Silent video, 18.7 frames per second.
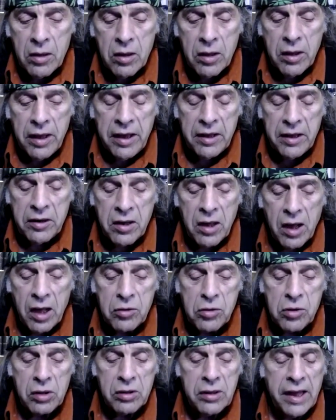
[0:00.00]
and as
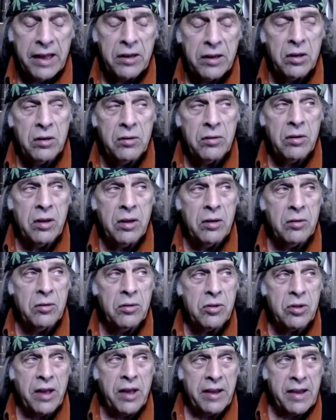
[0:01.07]
a lot in, in
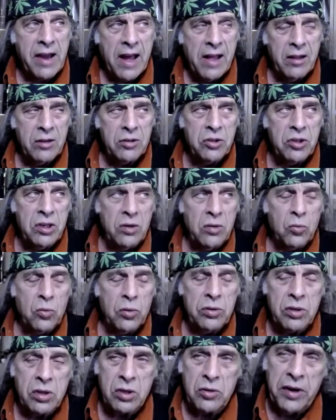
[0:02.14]
psychology with
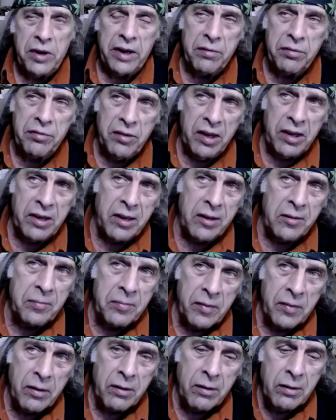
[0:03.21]
the creative thinking
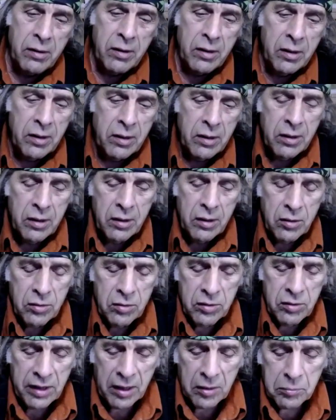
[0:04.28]

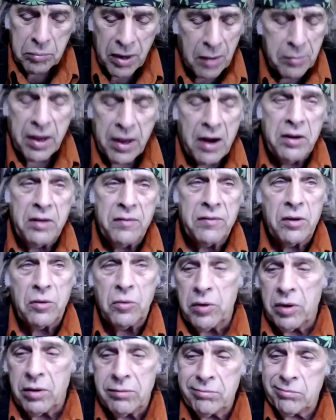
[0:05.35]
that probably i don't even
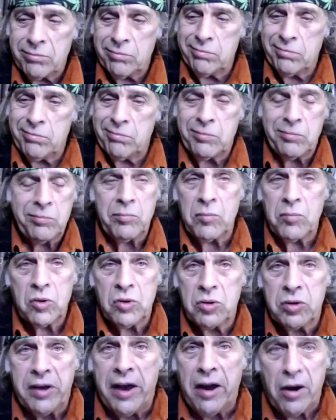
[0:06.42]

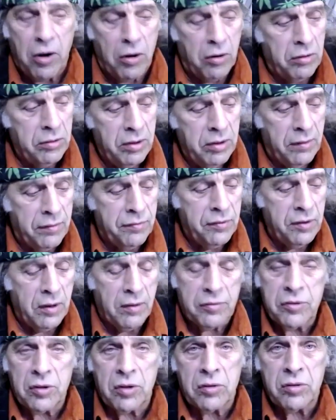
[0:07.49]
care if
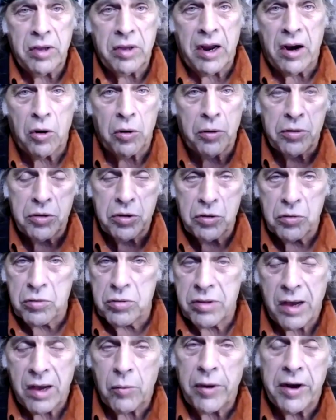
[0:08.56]
if the tarot is used
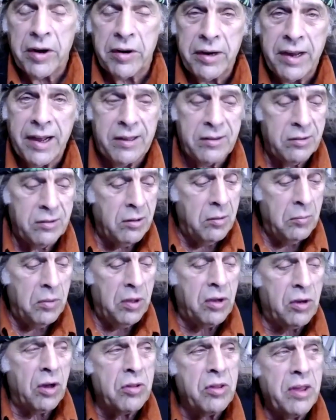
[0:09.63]
that way or not
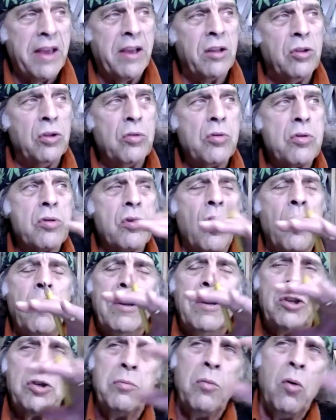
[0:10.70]
because they can do so
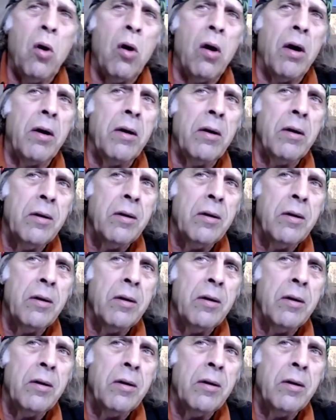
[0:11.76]
much more